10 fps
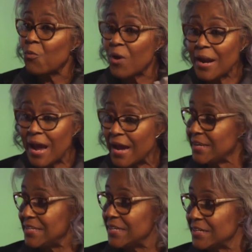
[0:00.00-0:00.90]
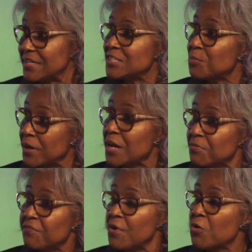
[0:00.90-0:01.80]
one idea is to pick
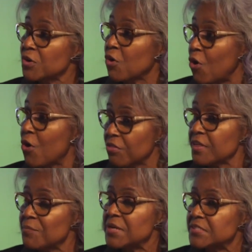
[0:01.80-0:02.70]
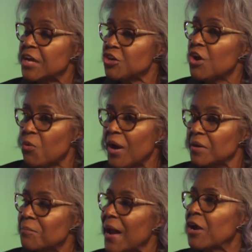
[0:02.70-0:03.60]
up the phone, call them, and say, you know
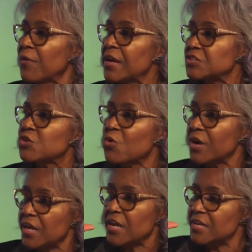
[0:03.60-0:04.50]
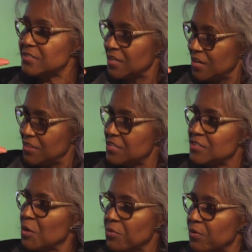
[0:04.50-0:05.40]
what? My credit score is
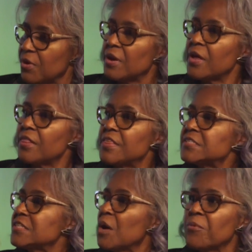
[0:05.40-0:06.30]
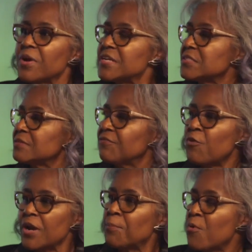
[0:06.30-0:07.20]
this number. This number is
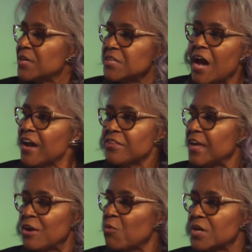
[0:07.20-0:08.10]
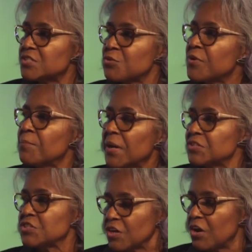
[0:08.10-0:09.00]
40 points higher than it was 3
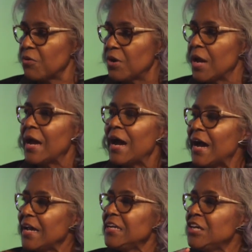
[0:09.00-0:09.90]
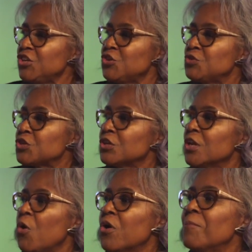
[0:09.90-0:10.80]
months ago. I need you to
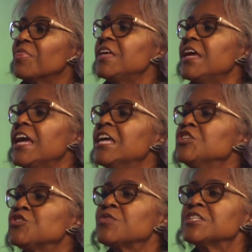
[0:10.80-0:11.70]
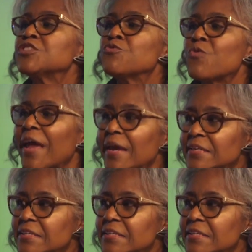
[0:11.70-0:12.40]
lower the interest rate.